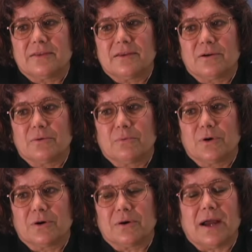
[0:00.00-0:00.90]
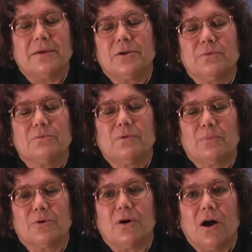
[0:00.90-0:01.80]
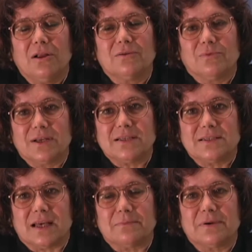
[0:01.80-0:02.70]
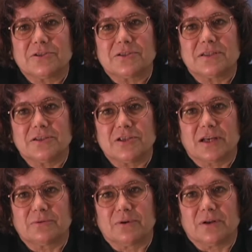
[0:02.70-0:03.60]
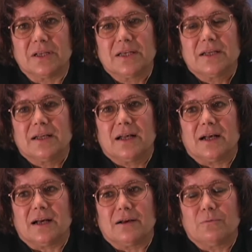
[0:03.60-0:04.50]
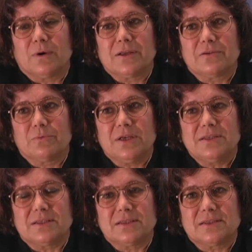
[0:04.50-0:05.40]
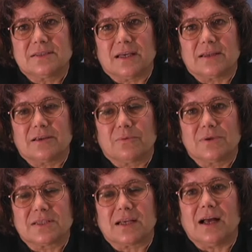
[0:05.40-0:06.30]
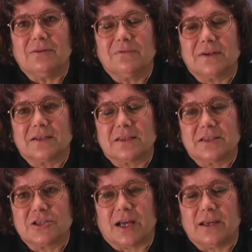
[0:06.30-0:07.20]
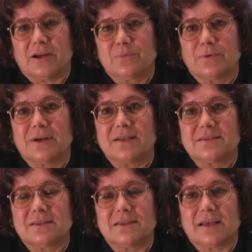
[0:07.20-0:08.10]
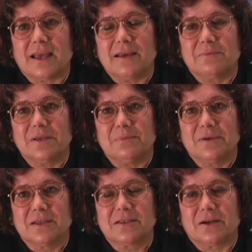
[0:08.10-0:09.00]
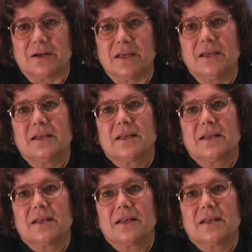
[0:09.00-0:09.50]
there were, I don't remember all of what he said, but just in general, one of the reasons that there was a conflict at the Jai Airport is that the KMT military